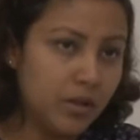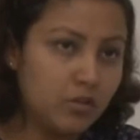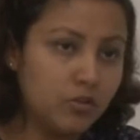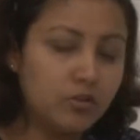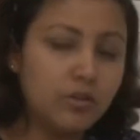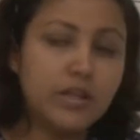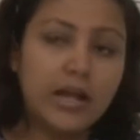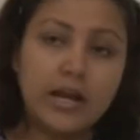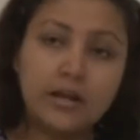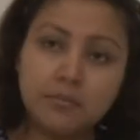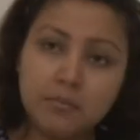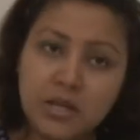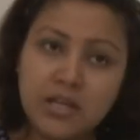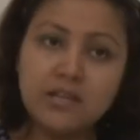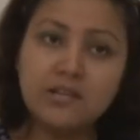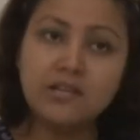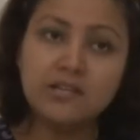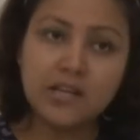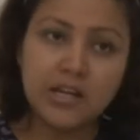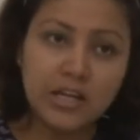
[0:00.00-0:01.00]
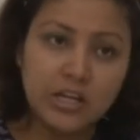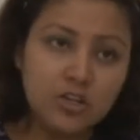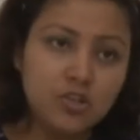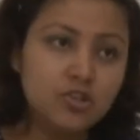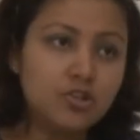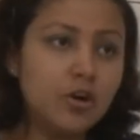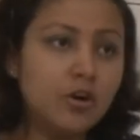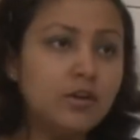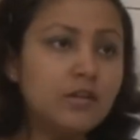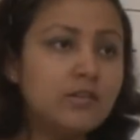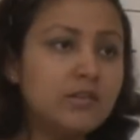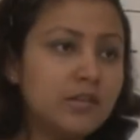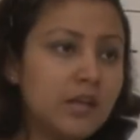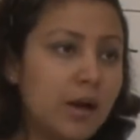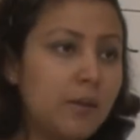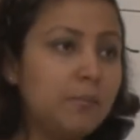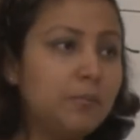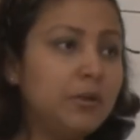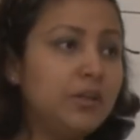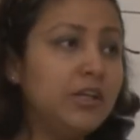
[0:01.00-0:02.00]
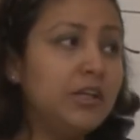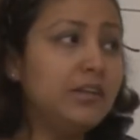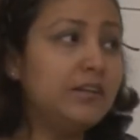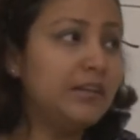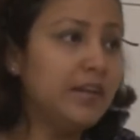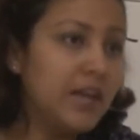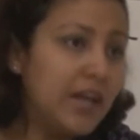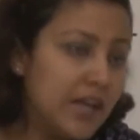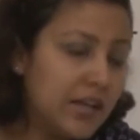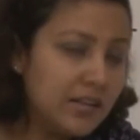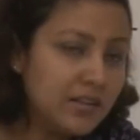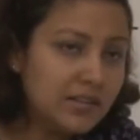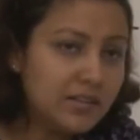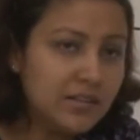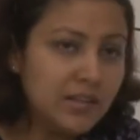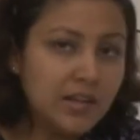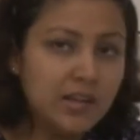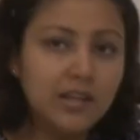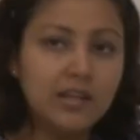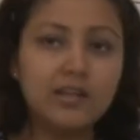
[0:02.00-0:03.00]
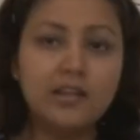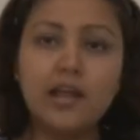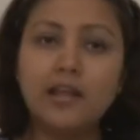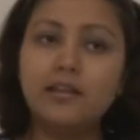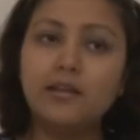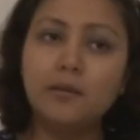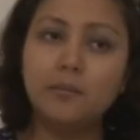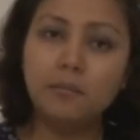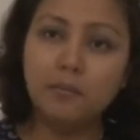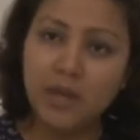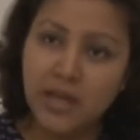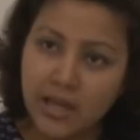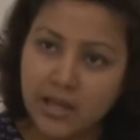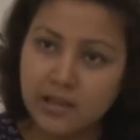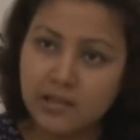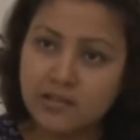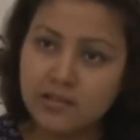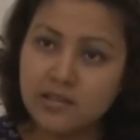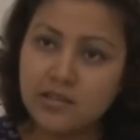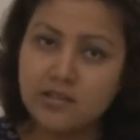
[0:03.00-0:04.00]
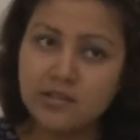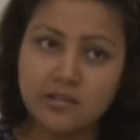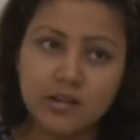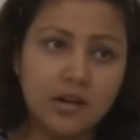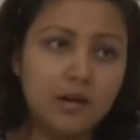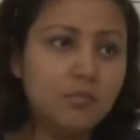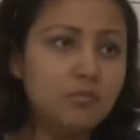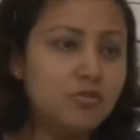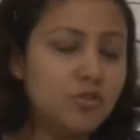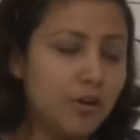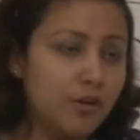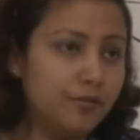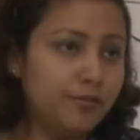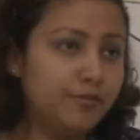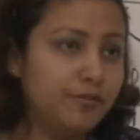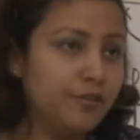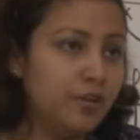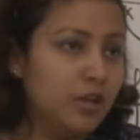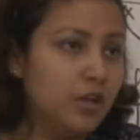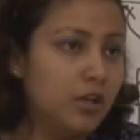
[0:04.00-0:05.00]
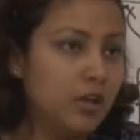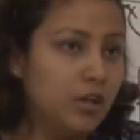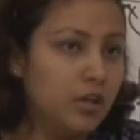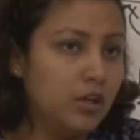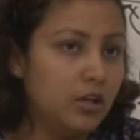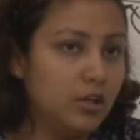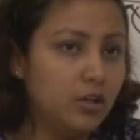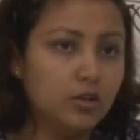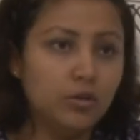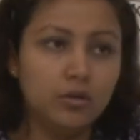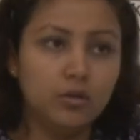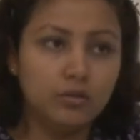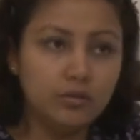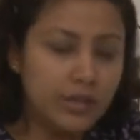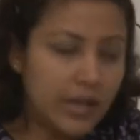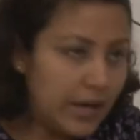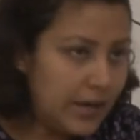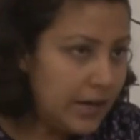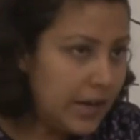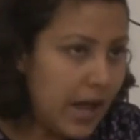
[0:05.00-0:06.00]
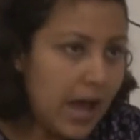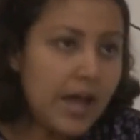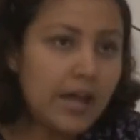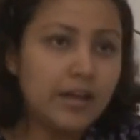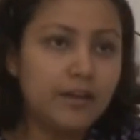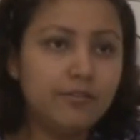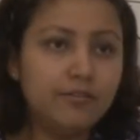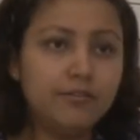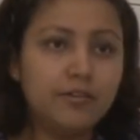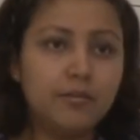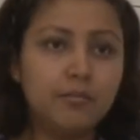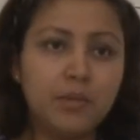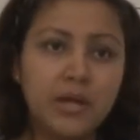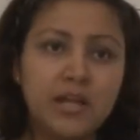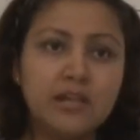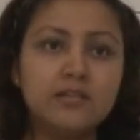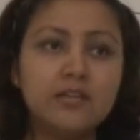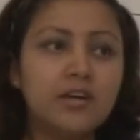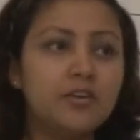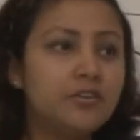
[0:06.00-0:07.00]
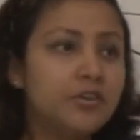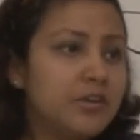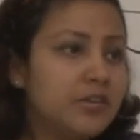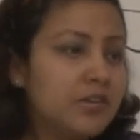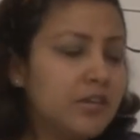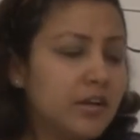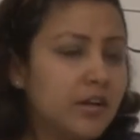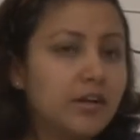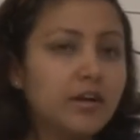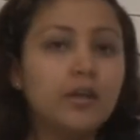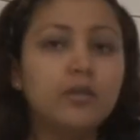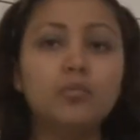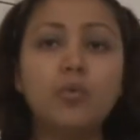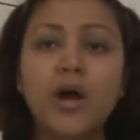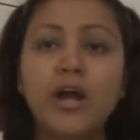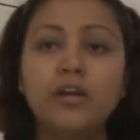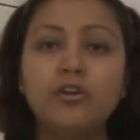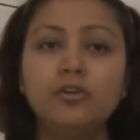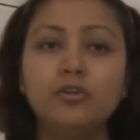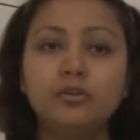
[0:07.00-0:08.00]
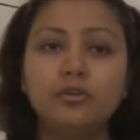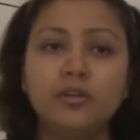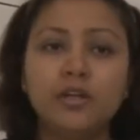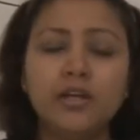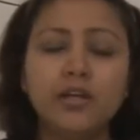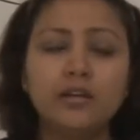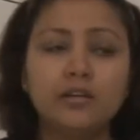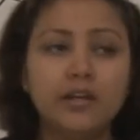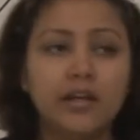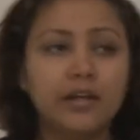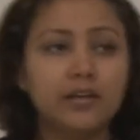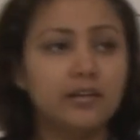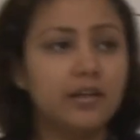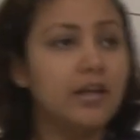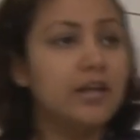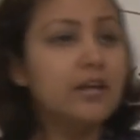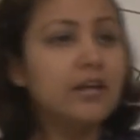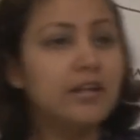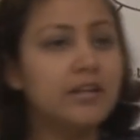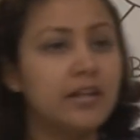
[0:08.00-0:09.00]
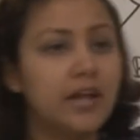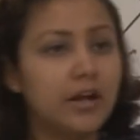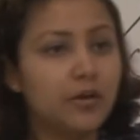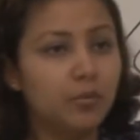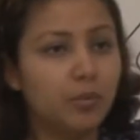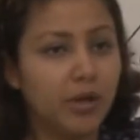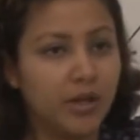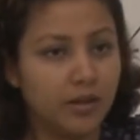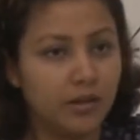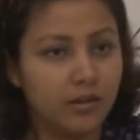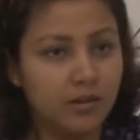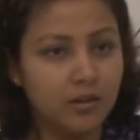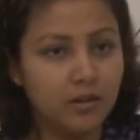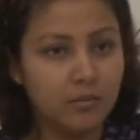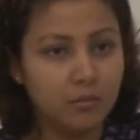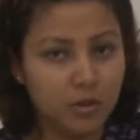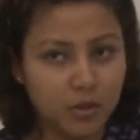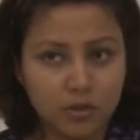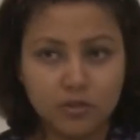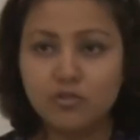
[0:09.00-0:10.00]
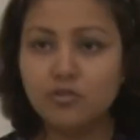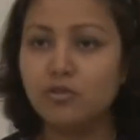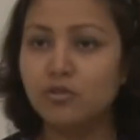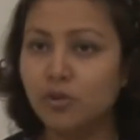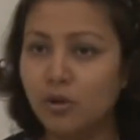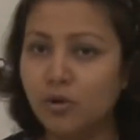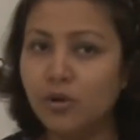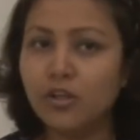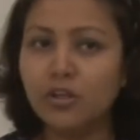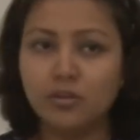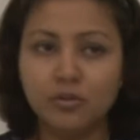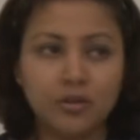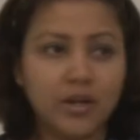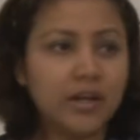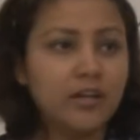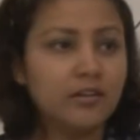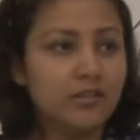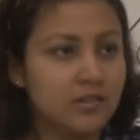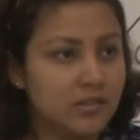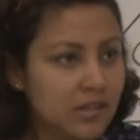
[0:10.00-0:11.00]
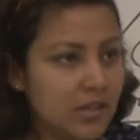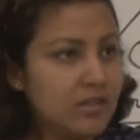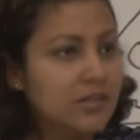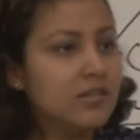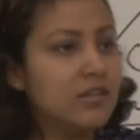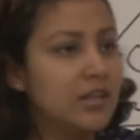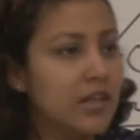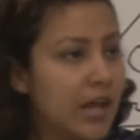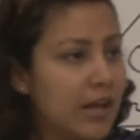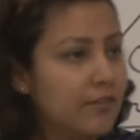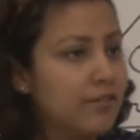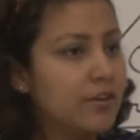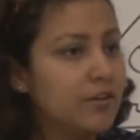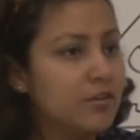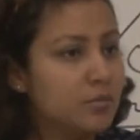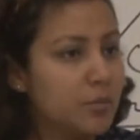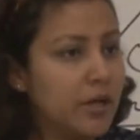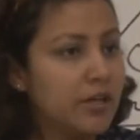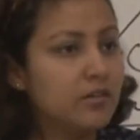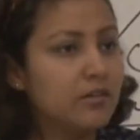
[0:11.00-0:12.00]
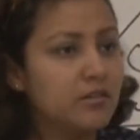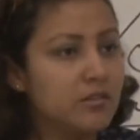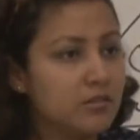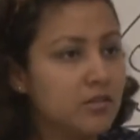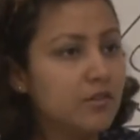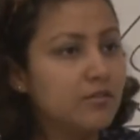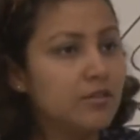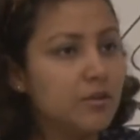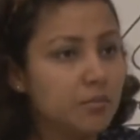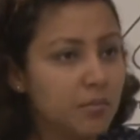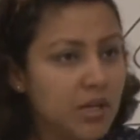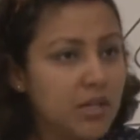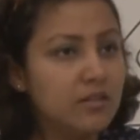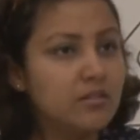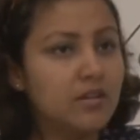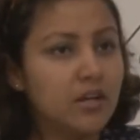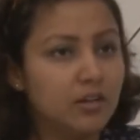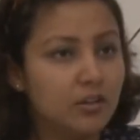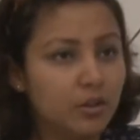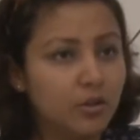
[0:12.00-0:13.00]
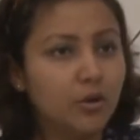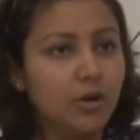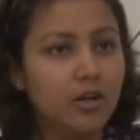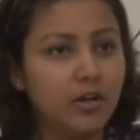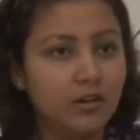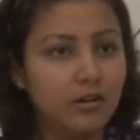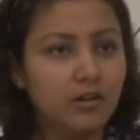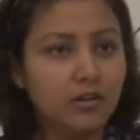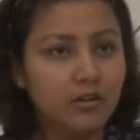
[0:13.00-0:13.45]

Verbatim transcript: So, that means the insurance company thinks that the males in terms of you know their life the males are riskier and why do you think they think in that way? Because you know in United States the life expectancy of the males are lower